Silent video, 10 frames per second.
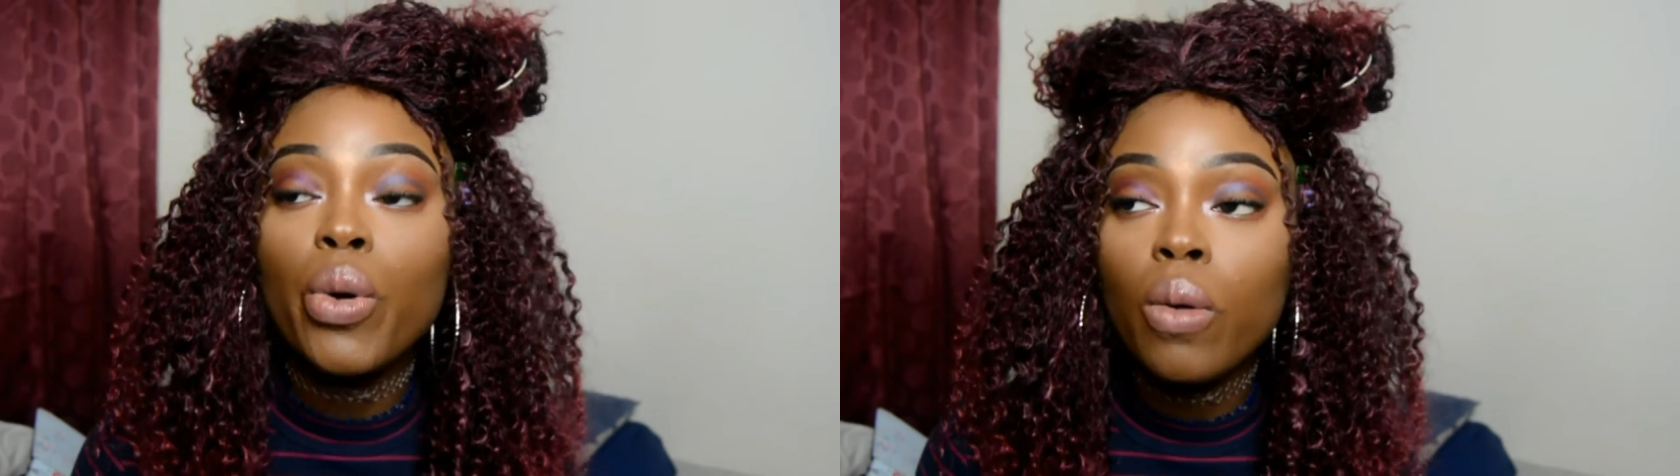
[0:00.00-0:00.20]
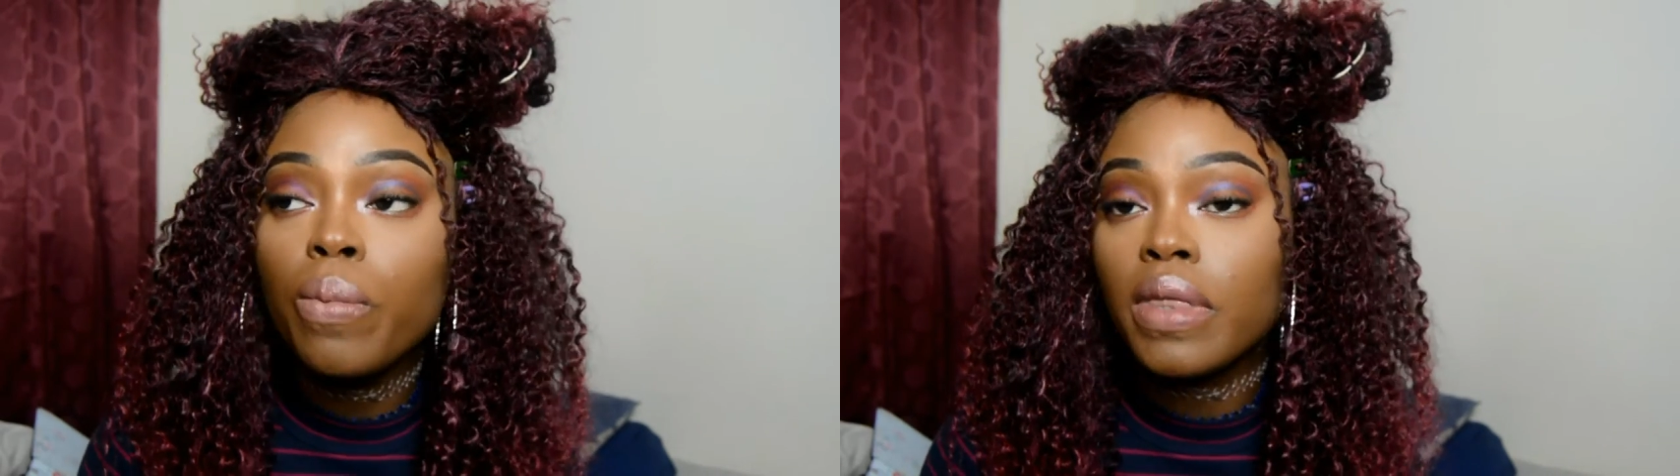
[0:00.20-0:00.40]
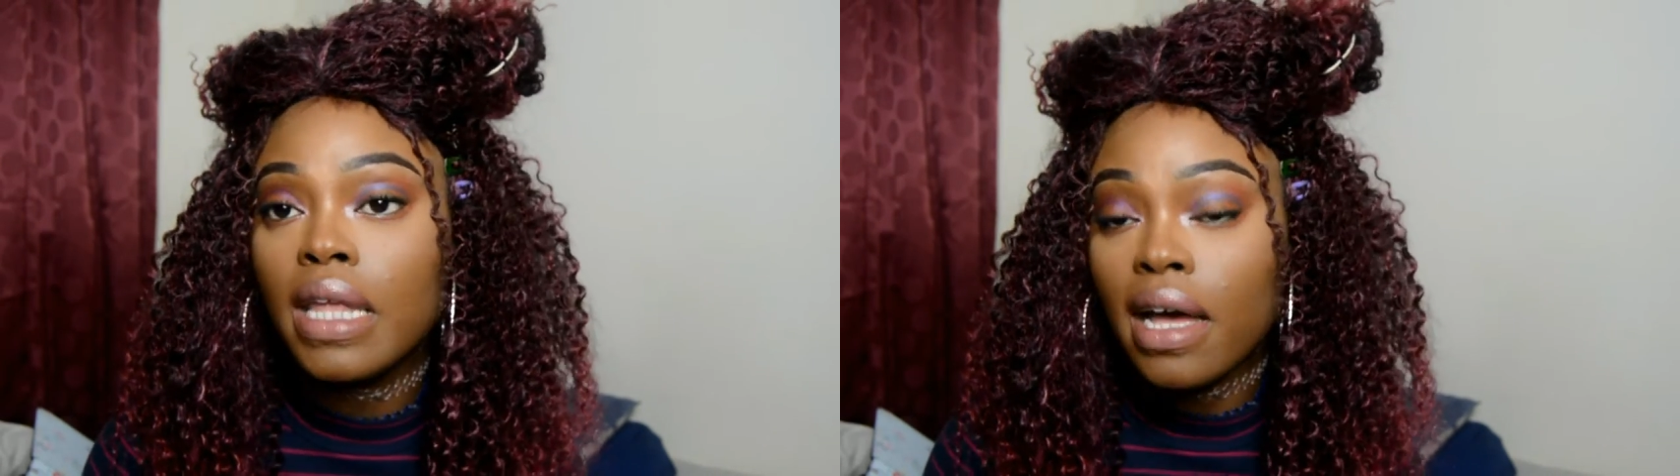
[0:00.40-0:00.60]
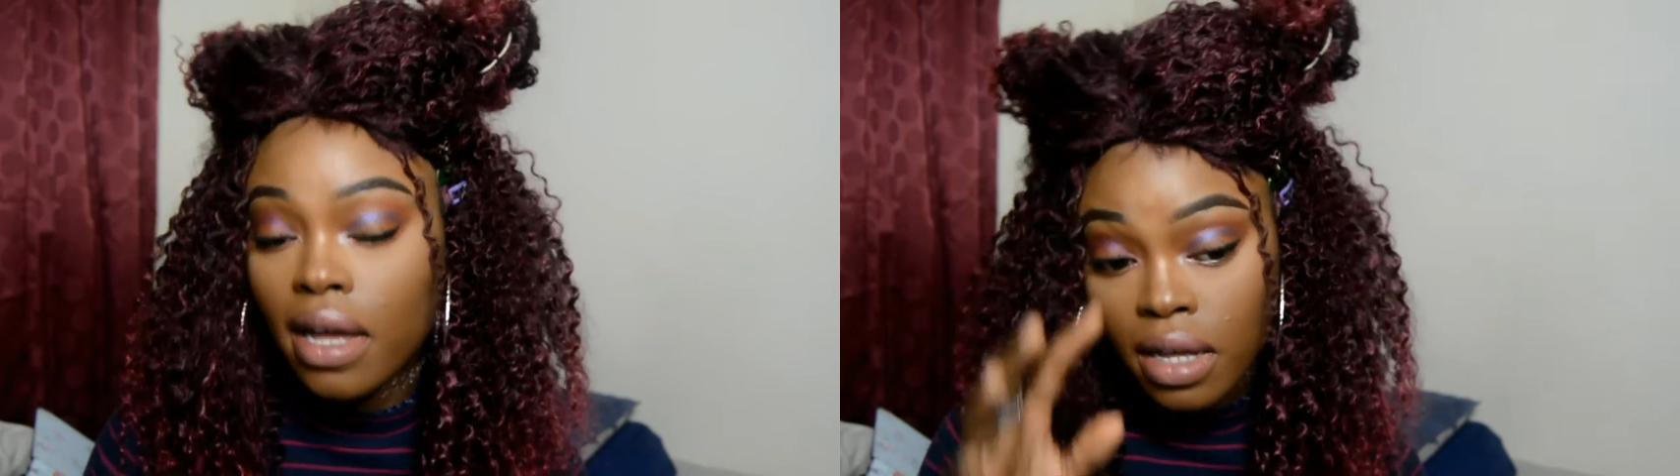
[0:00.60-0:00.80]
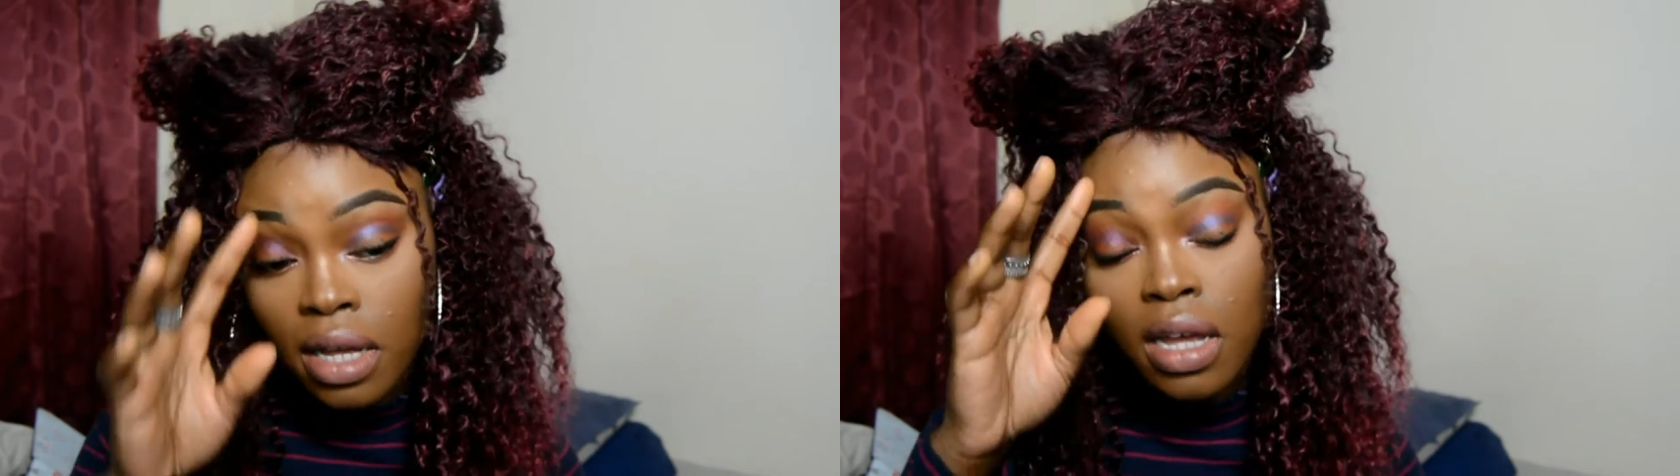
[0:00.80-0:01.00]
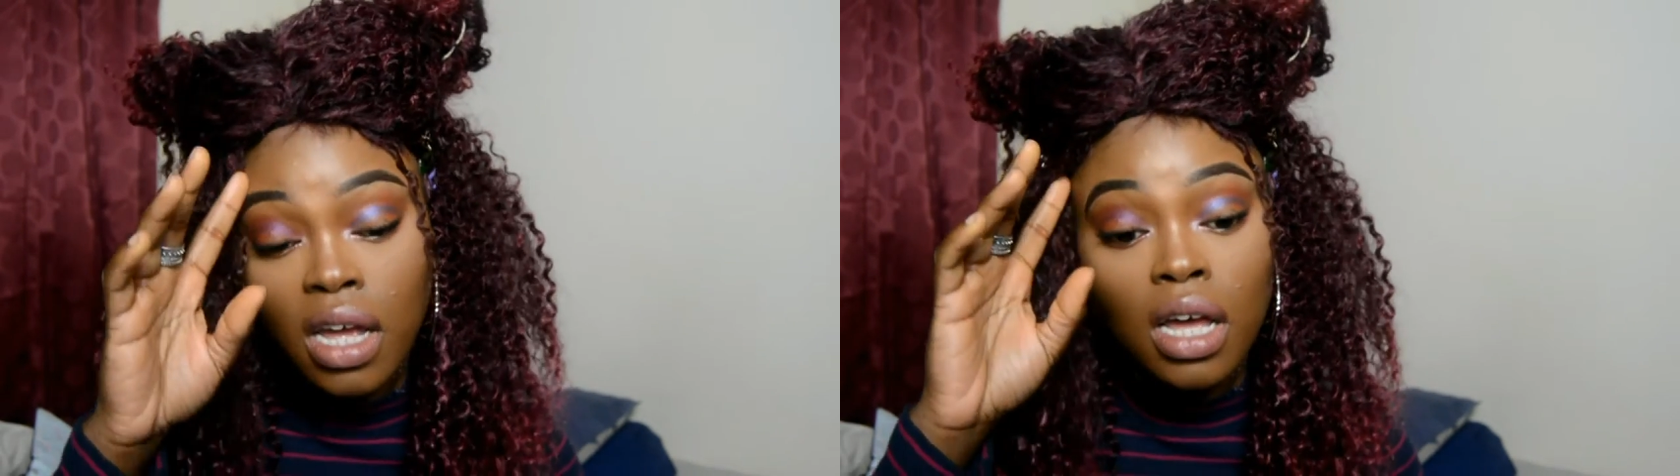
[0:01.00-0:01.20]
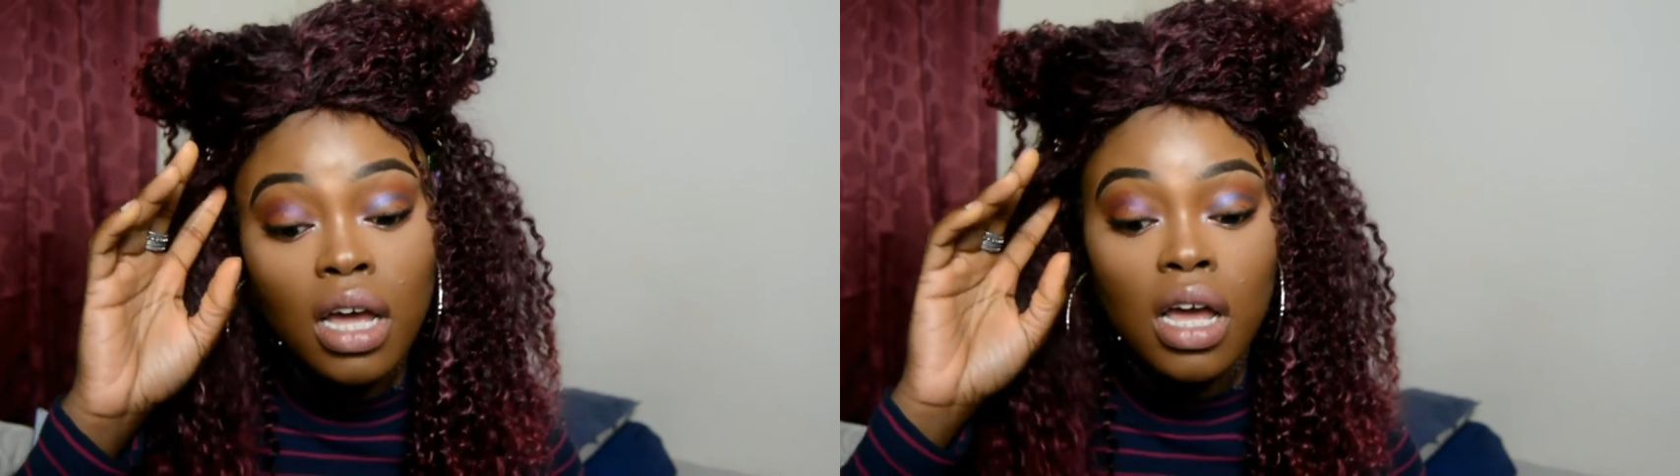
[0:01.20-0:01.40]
and i hope that